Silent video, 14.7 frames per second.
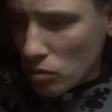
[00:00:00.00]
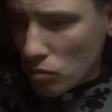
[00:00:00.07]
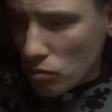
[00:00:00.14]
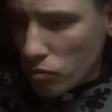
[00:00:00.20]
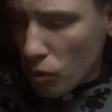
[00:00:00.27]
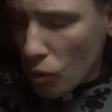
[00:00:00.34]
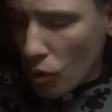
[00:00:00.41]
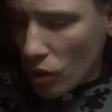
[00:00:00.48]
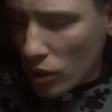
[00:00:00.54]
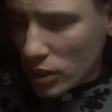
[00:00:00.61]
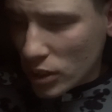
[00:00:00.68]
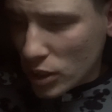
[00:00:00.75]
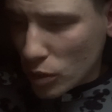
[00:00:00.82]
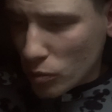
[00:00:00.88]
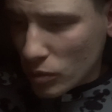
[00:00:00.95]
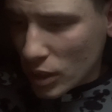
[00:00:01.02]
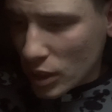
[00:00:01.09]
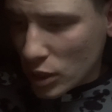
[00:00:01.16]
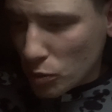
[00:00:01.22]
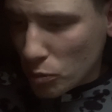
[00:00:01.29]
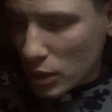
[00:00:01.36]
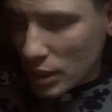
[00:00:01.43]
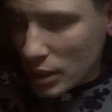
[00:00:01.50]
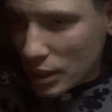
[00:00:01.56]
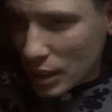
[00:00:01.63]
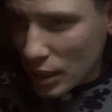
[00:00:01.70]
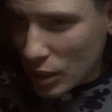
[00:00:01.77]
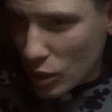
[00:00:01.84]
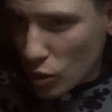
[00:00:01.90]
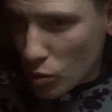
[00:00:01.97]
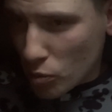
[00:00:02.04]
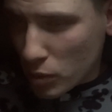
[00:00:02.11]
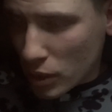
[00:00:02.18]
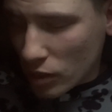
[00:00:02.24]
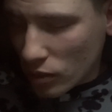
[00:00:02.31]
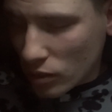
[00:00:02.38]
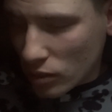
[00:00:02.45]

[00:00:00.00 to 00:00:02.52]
for something to be single about?